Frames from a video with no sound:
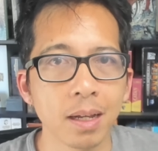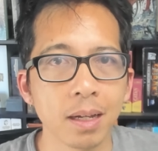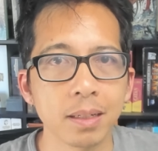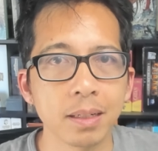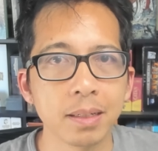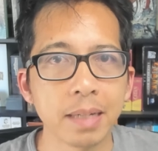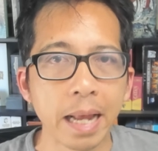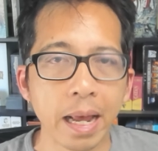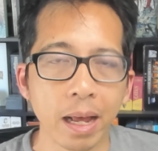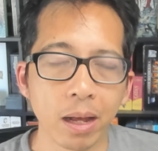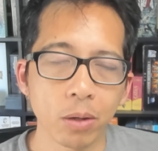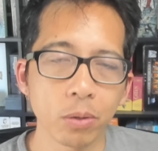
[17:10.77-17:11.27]

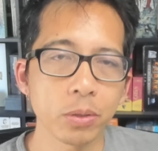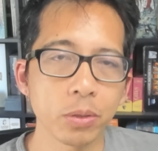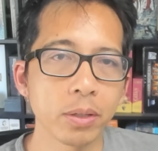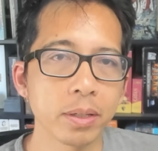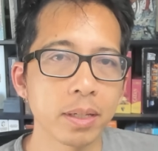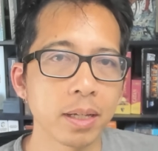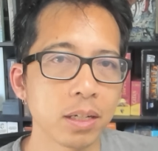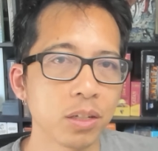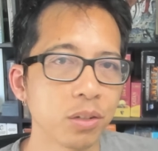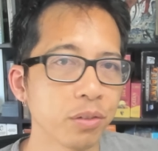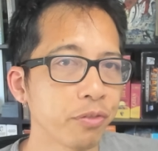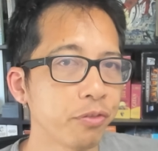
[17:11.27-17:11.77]
Now you
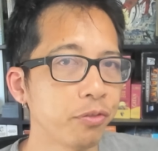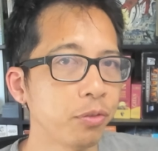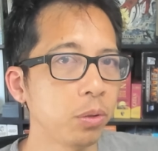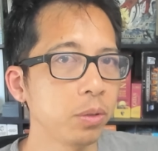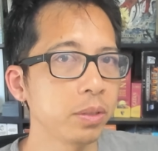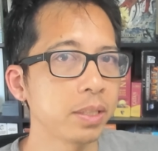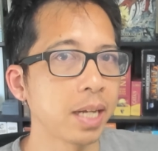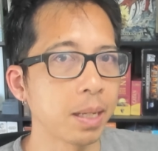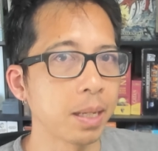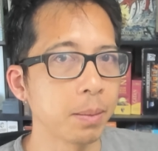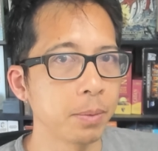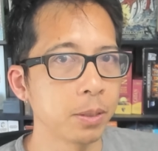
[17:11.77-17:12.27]
get your full
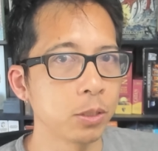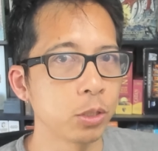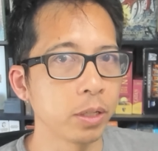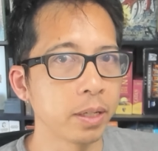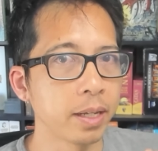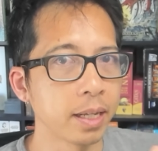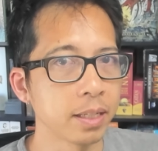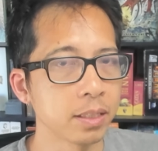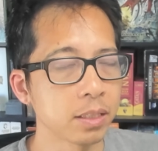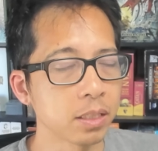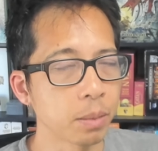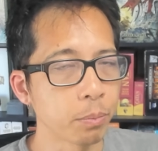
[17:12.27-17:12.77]
damage
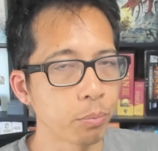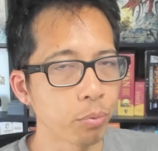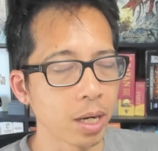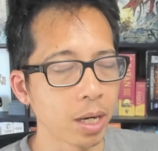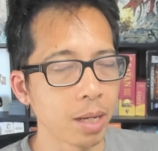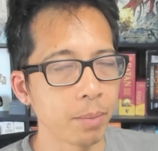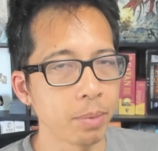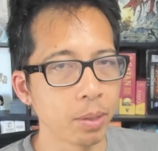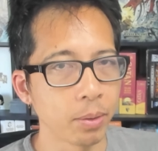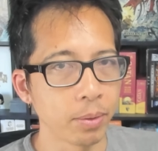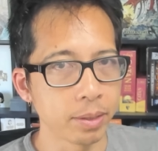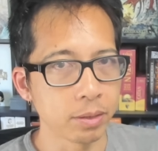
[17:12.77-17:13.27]
against the
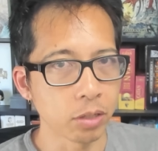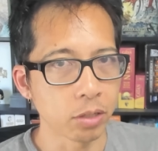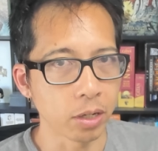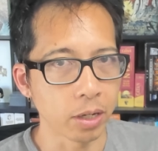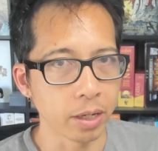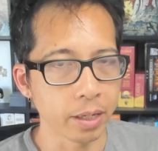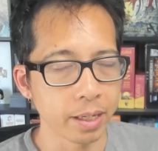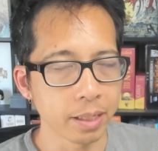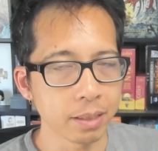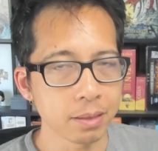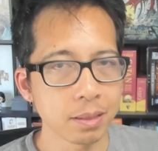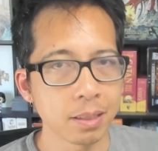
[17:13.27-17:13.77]
primary
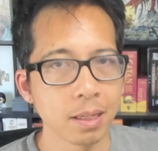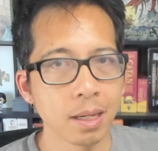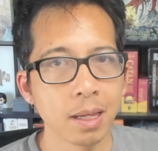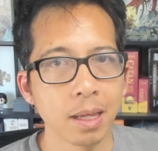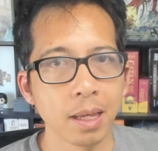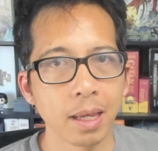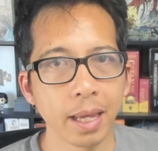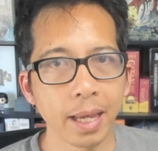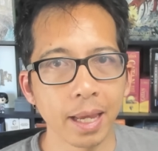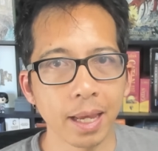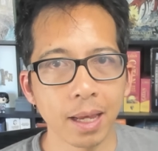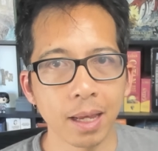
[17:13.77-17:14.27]
target
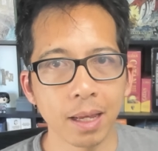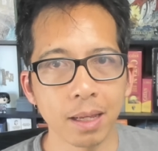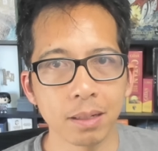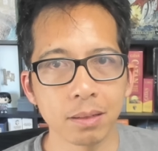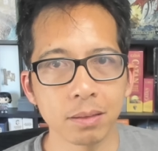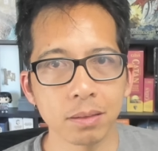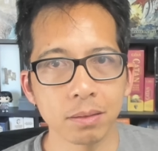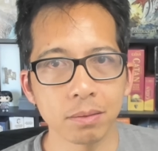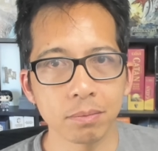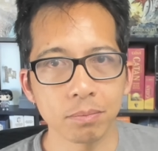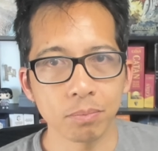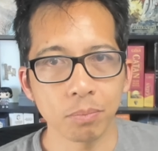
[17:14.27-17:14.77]
and
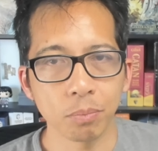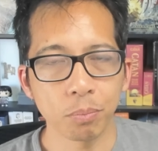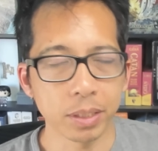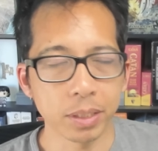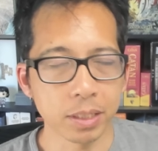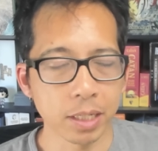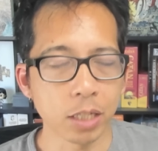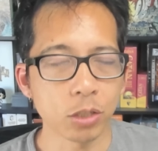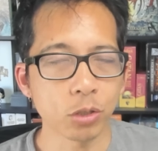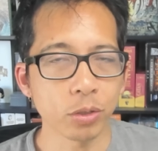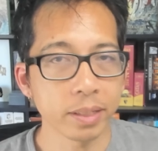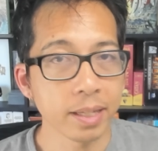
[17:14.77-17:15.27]

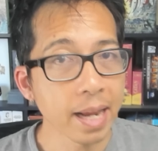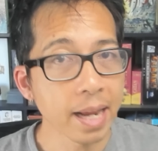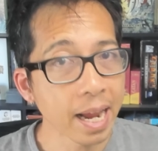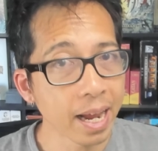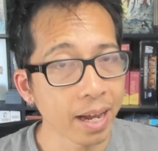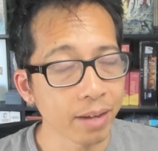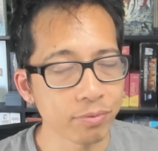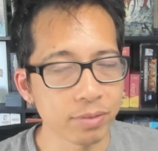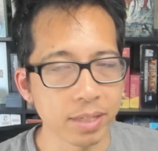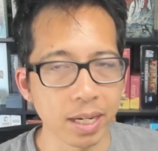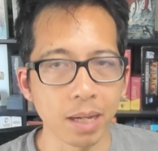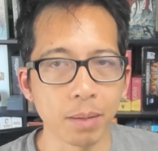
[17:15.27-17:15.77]
potentially
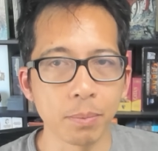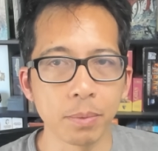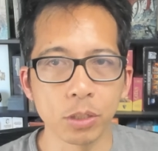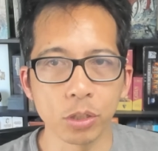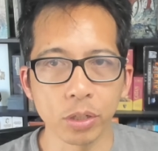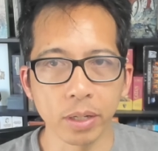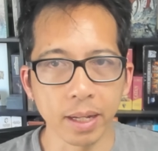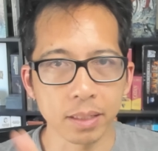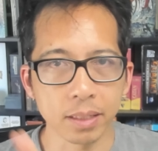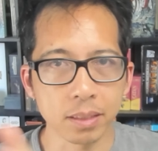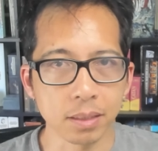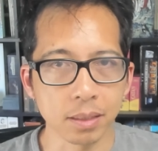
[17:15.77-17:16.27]
half damage
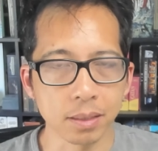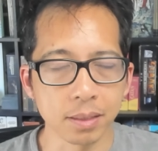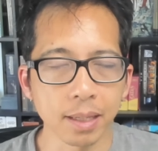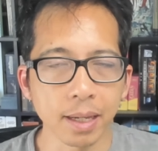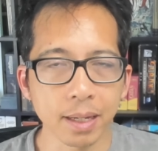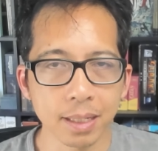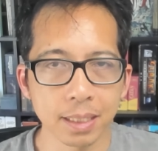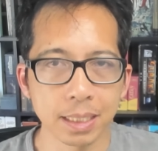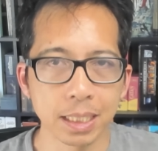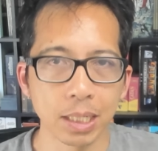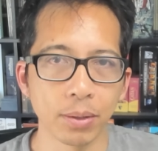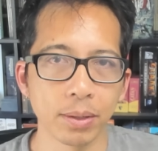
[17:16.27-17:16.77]
against the
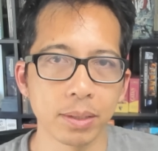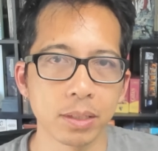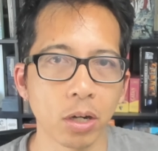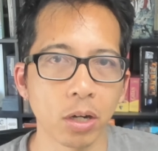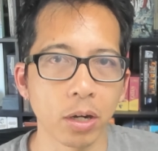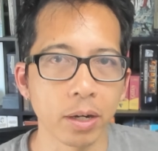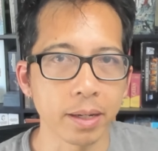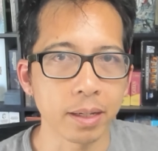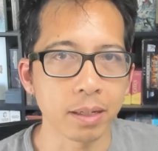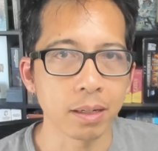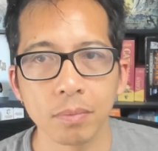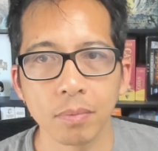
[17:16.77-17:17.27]
secondary
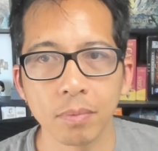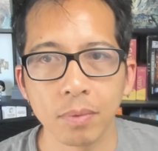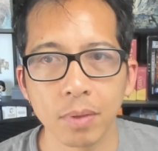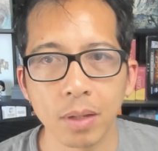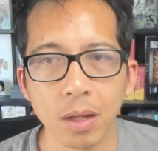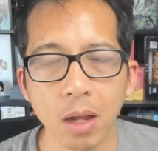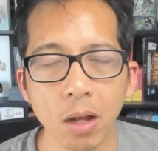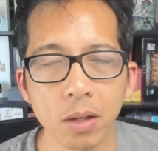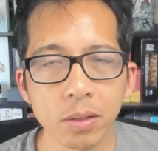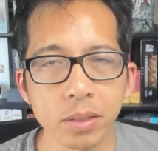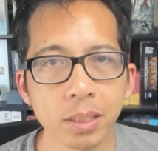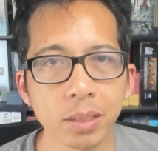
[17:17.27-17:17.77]
target.
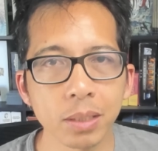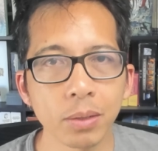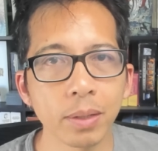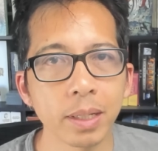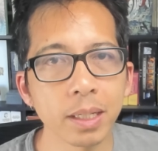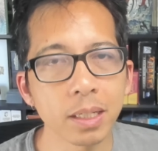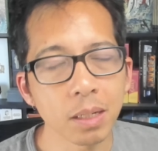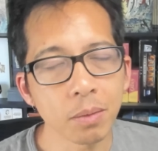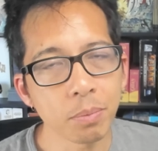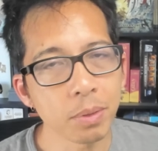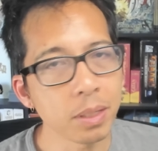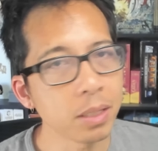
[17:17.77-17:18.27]
Also, it
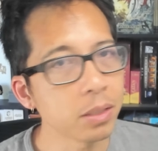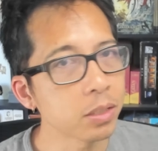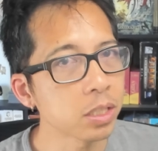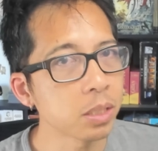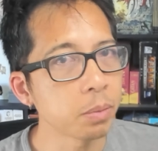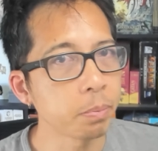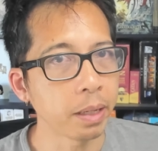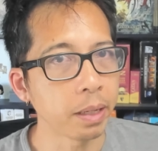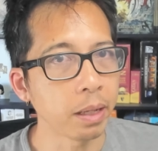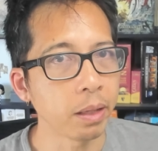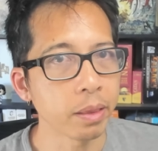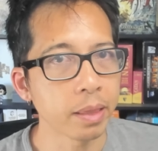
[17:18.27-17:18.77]
can be a
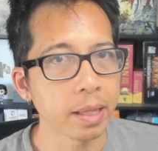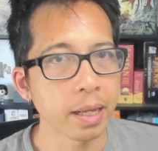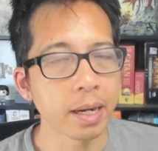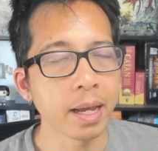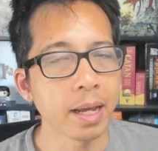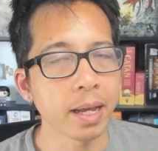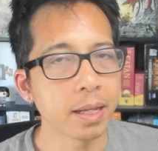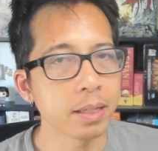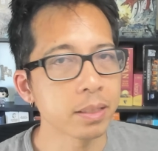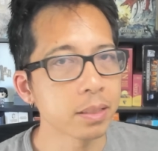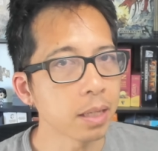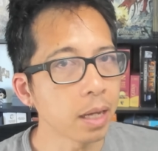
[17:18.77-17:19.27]
spell that
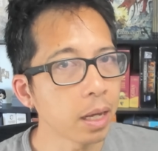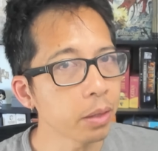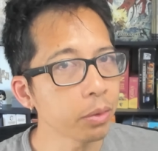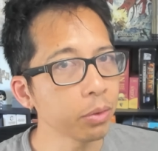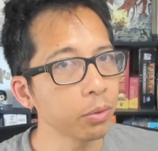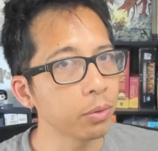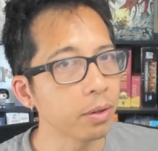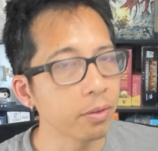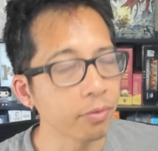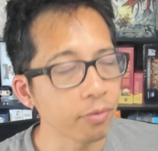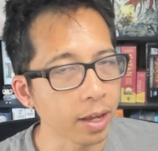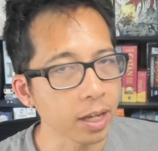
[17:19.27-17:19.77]
has other
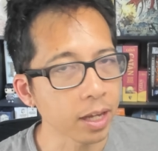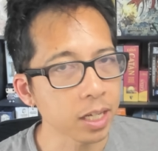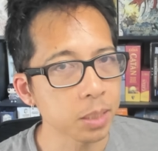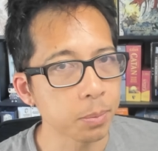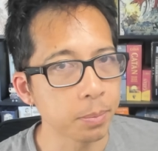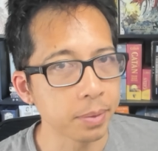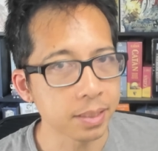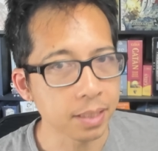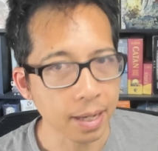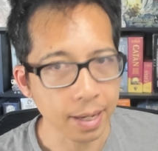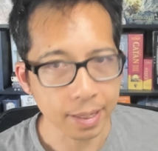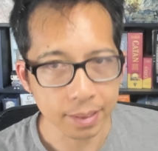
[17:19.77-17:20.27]
effects
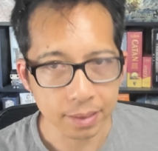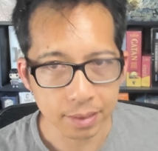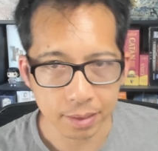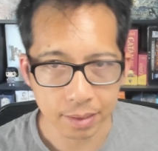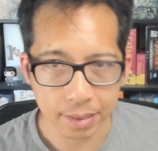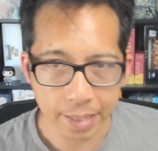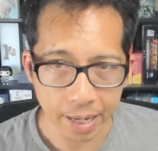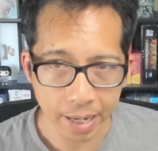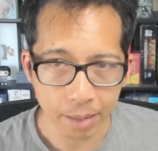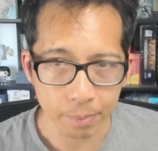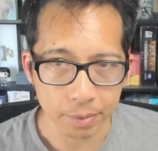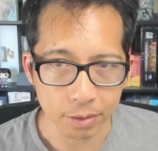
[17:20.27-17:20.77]
besides
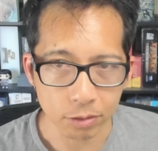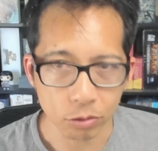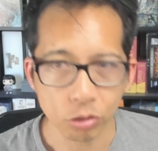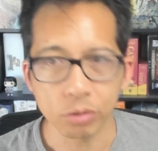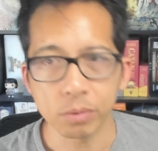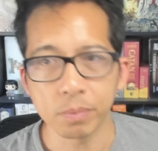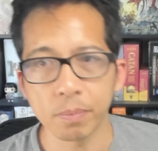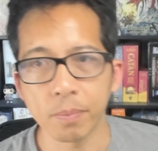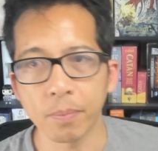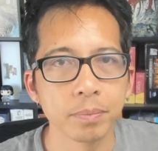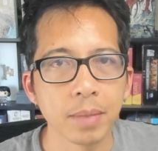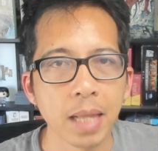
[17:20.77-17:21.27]
damage.
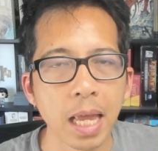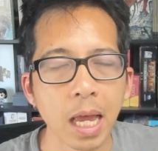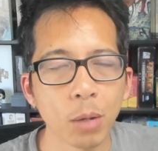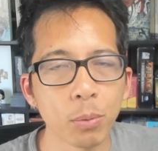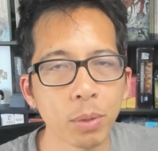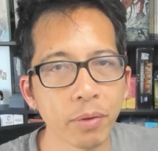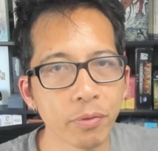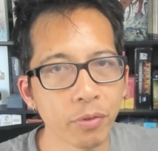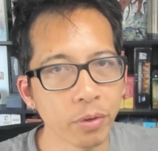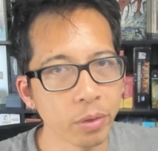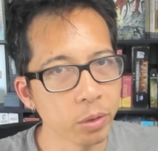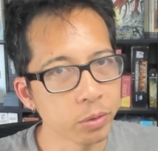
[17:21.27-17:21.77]

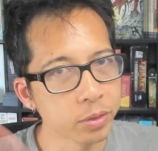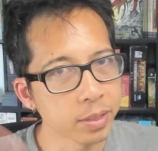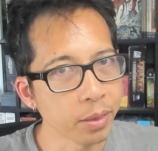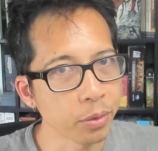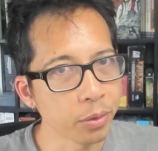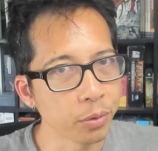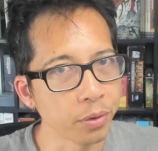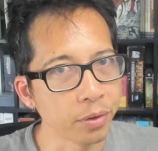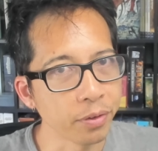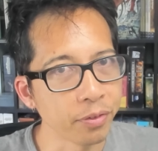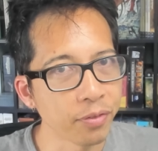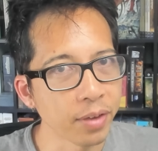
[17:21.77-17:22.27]
However, those
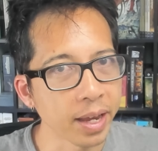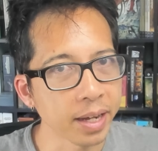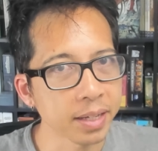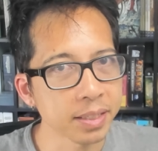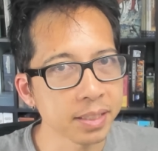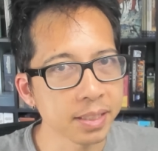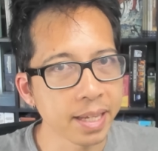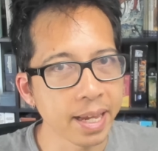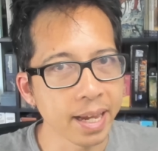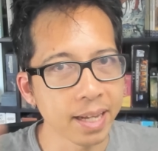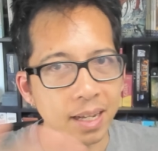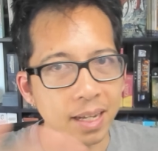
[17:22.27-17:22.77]
other effects
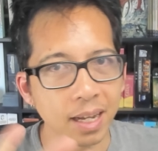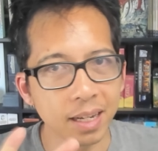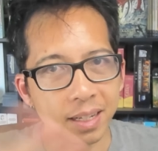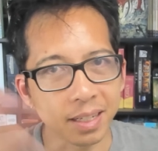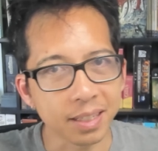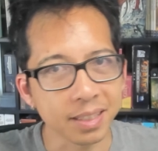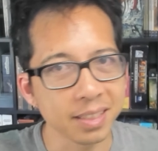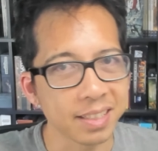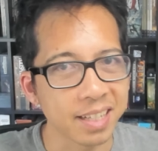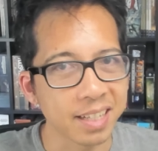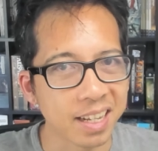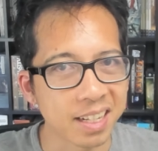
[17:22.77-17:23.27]
cannot
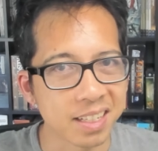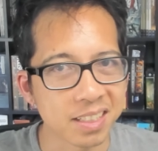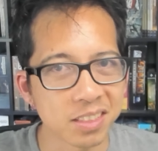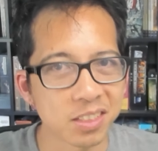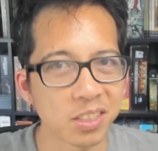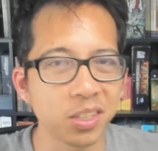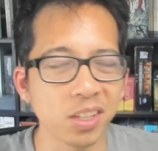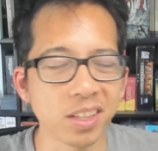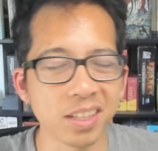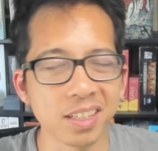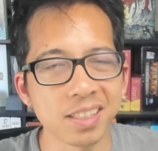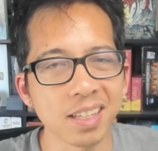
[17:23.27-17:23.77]
extend
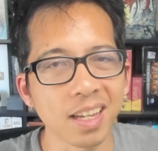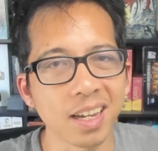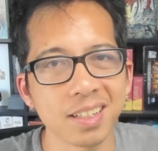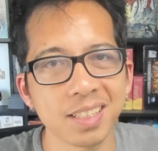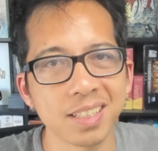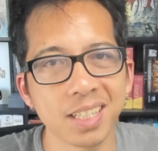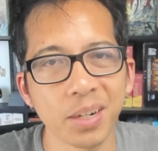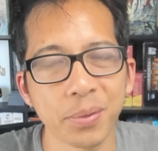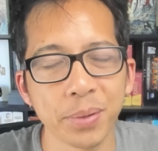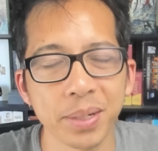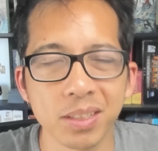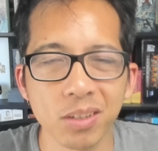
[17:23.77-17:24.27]
to the
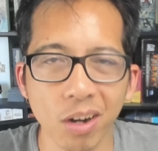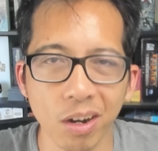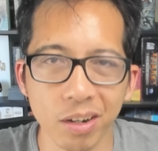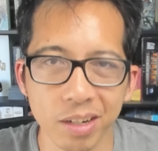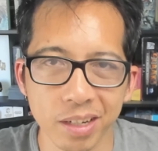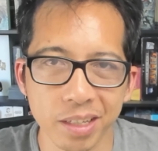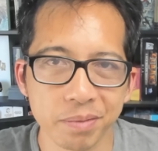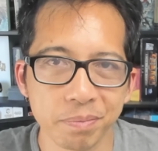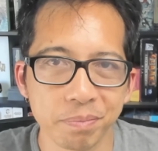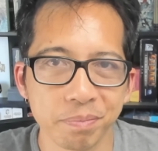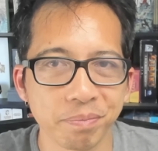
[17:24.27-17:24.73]
secondary target.